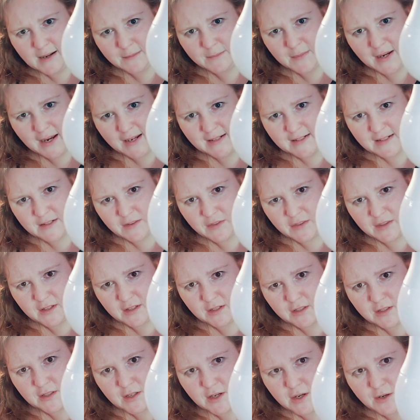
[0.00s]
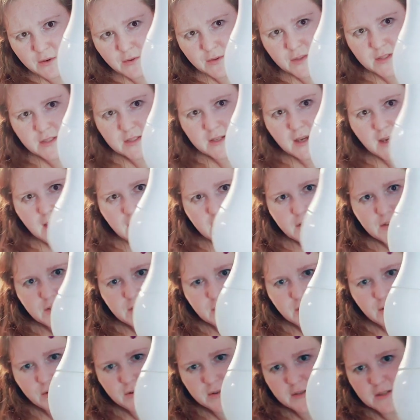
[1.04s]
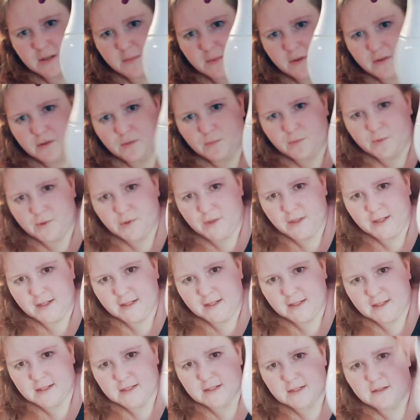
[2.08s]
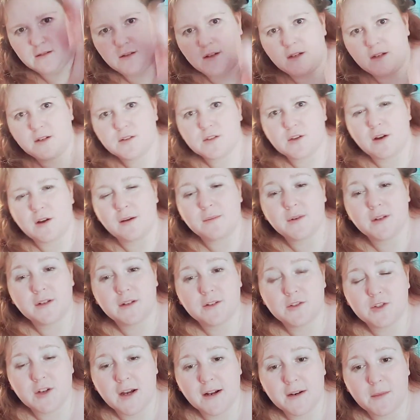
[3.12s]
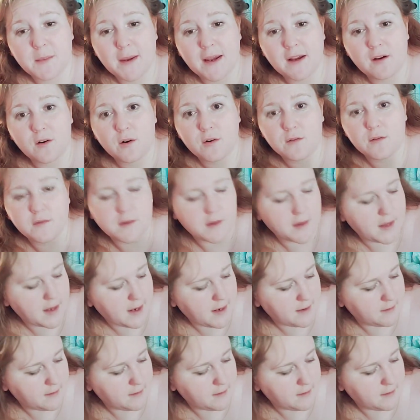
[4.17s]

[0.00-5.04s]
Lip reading: did thin coats, so some of the wording is still there, so I'm going to try to paint over that.